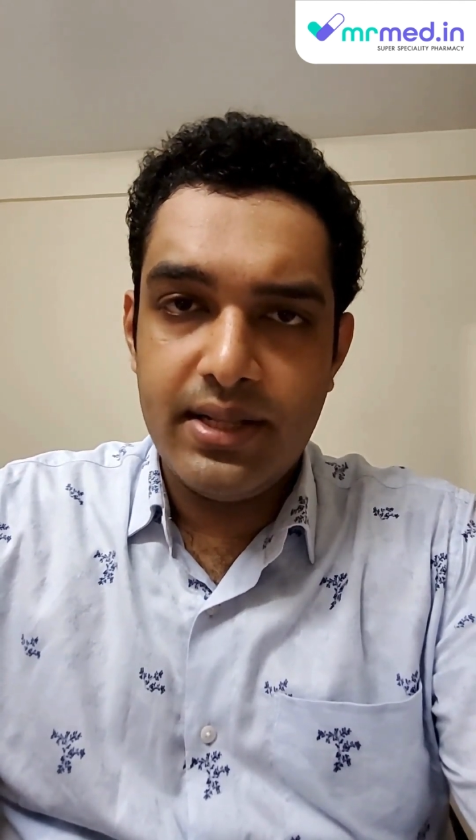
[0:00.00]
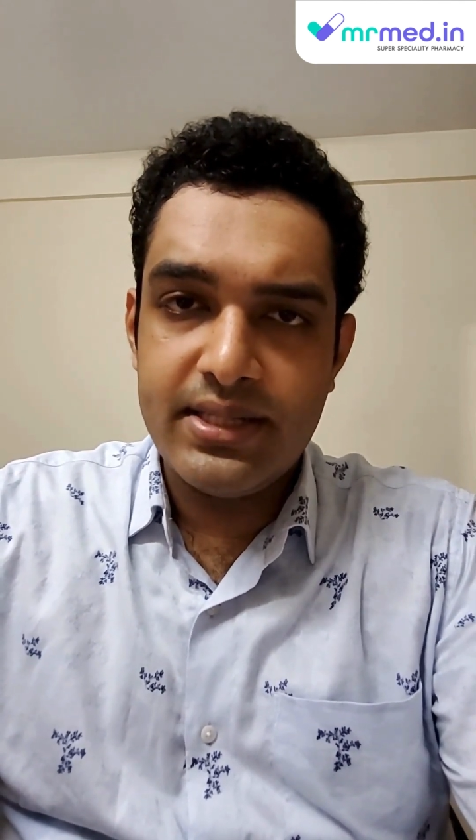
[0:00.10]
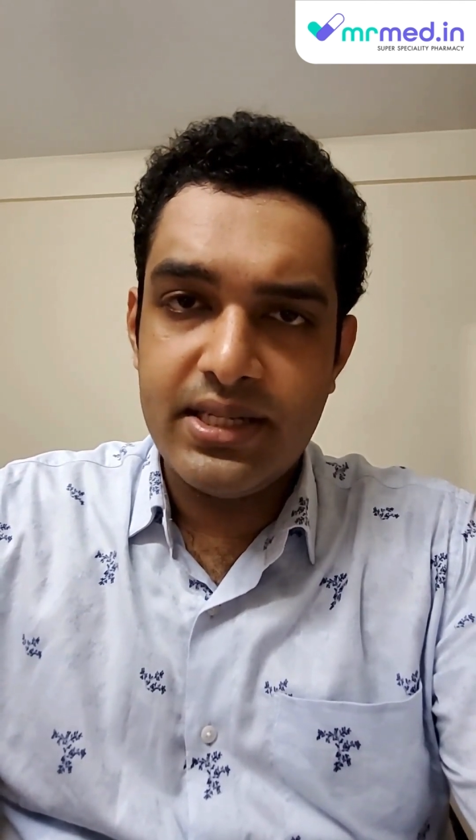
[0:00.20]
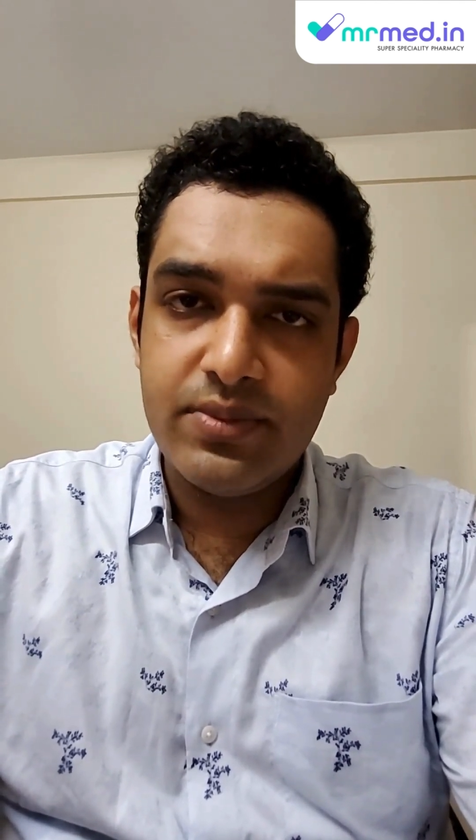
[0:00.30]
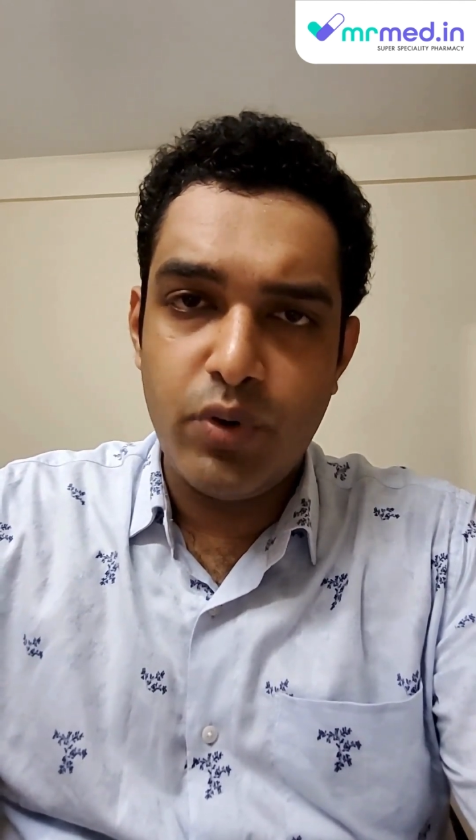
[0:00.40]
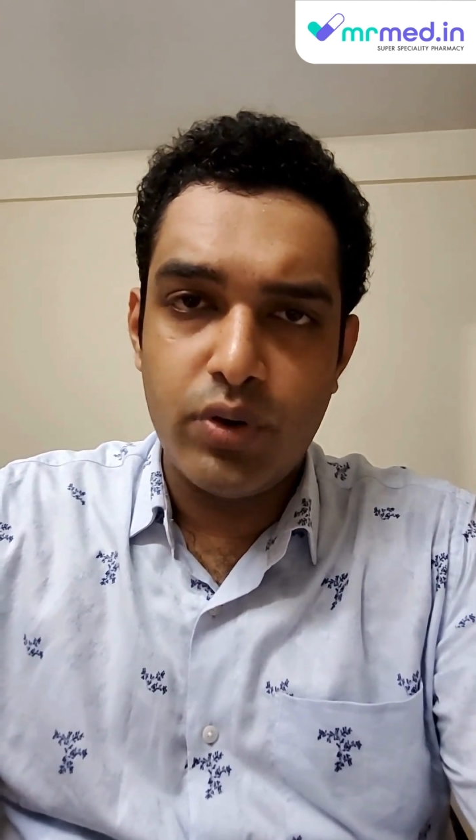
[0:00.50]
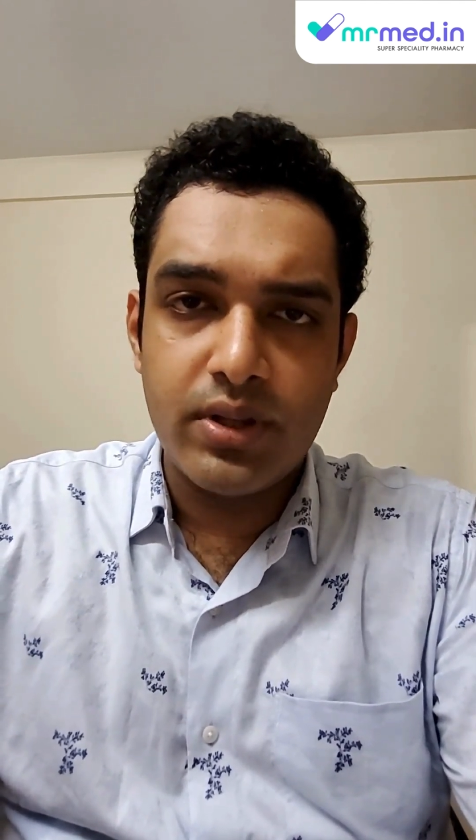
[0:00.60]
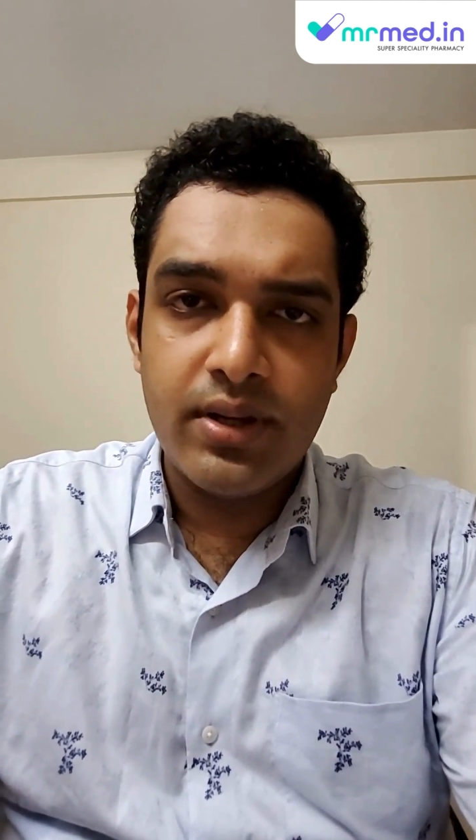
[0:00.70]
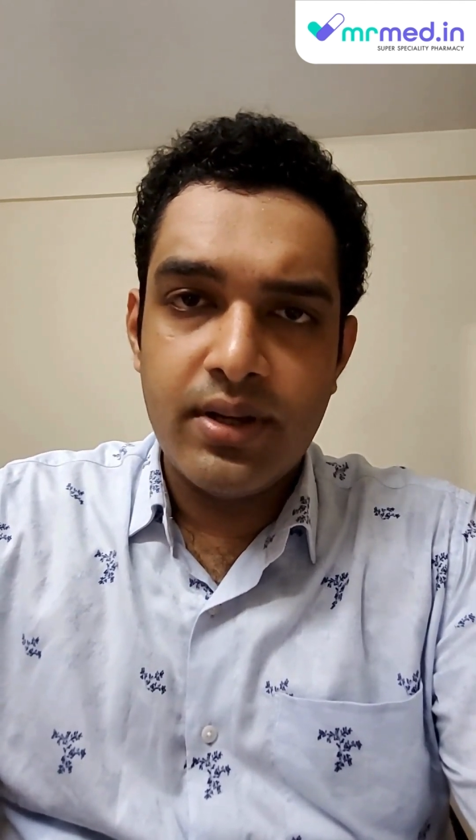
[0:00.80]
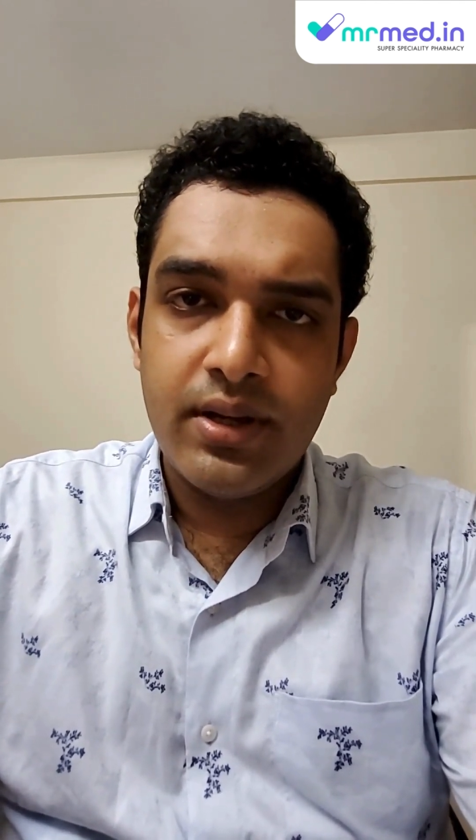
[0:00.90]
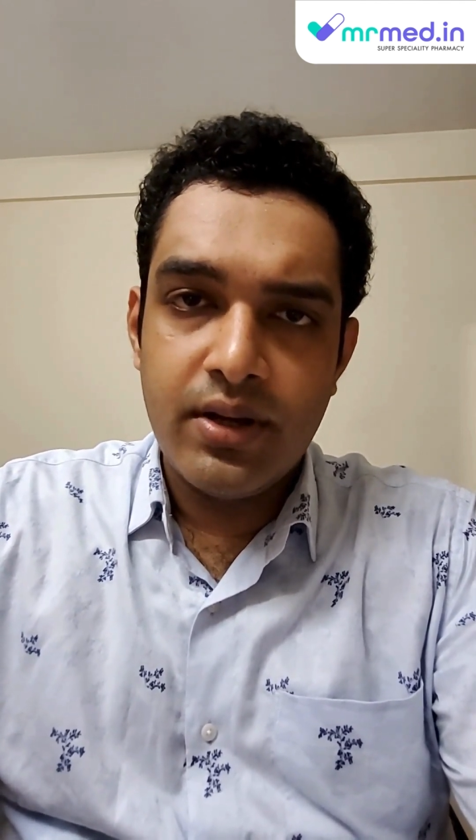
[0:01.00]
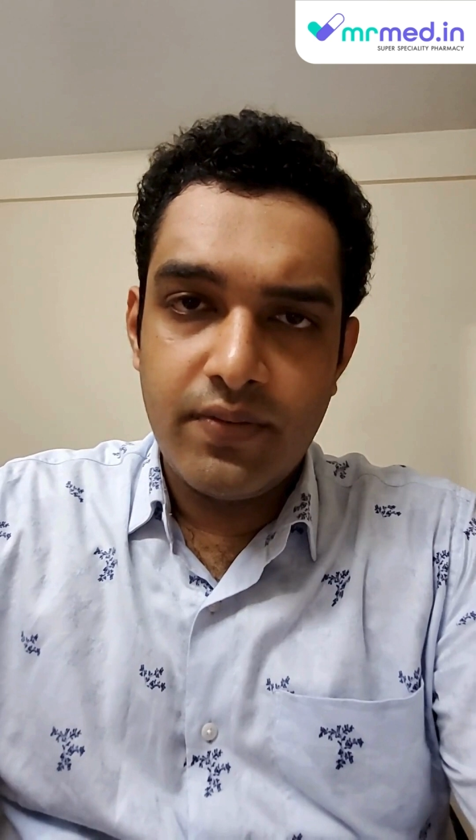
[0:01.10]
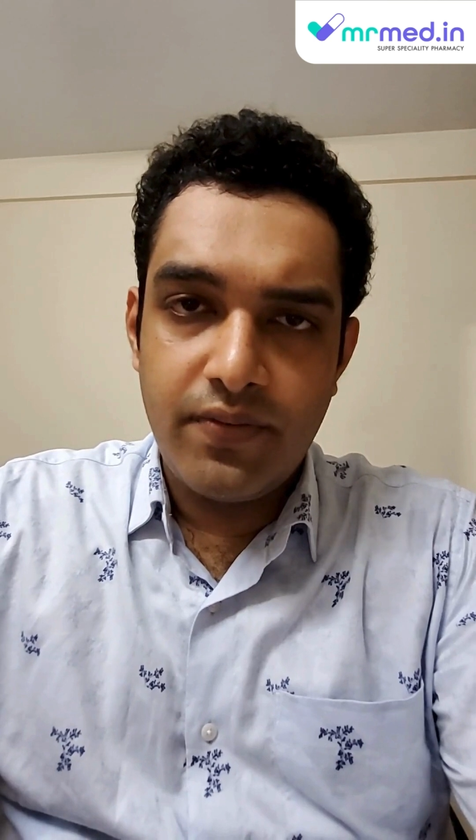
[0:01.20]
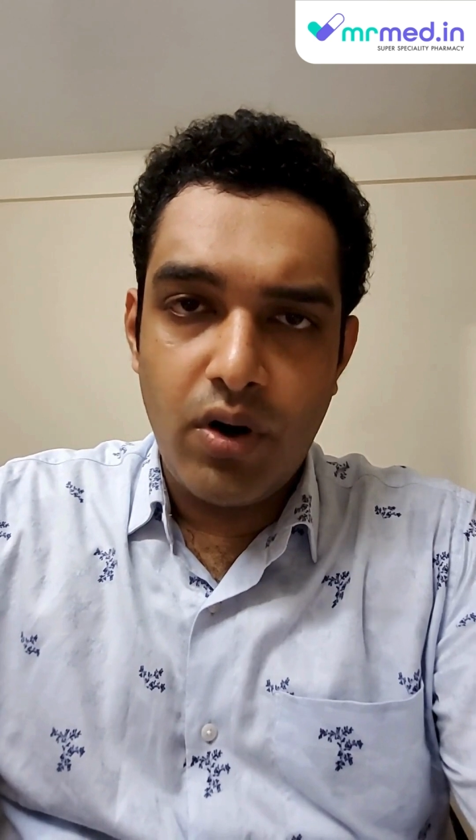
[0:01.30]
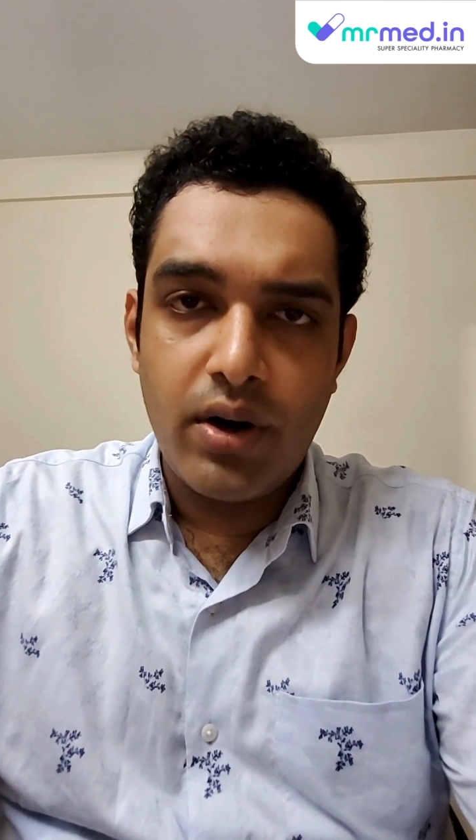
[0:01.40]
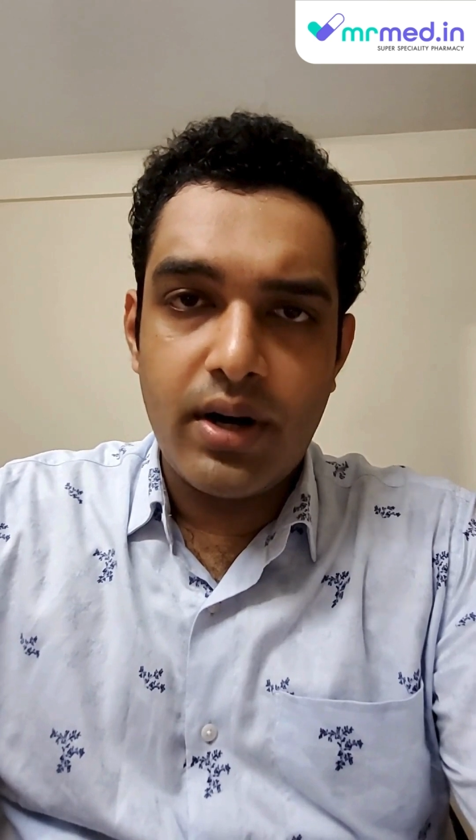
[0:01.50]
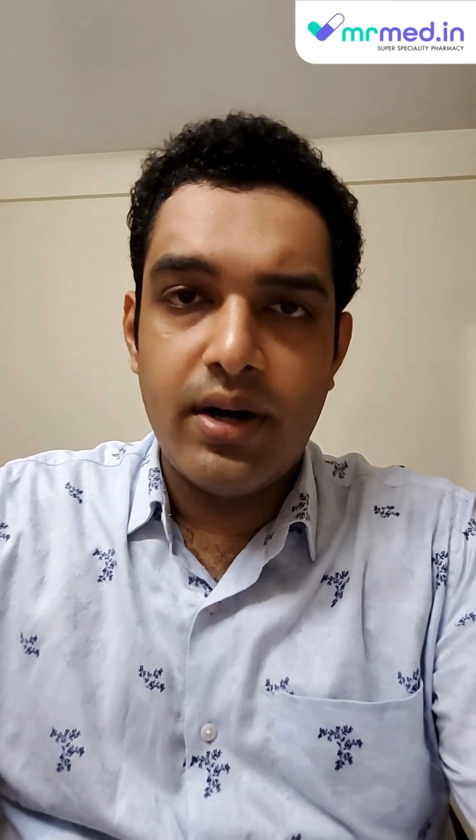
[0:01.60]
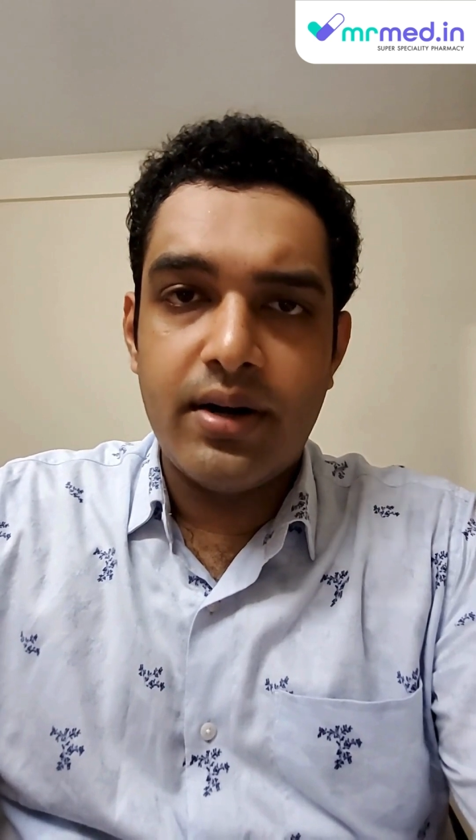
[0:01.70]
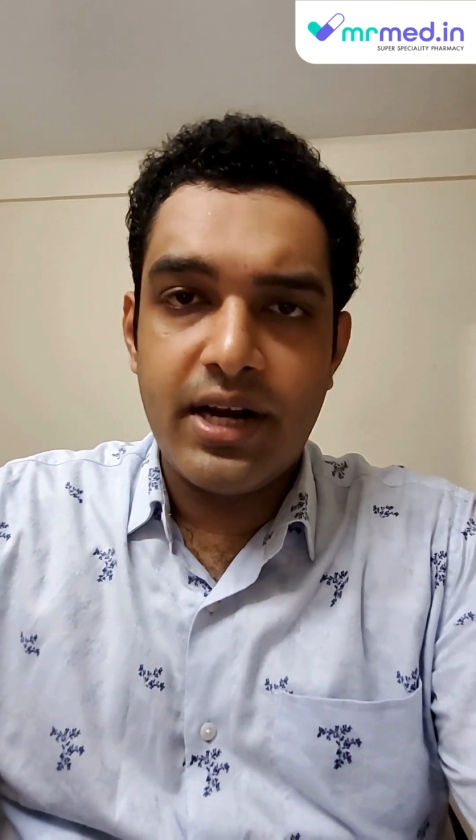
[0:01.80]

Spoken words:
This is both for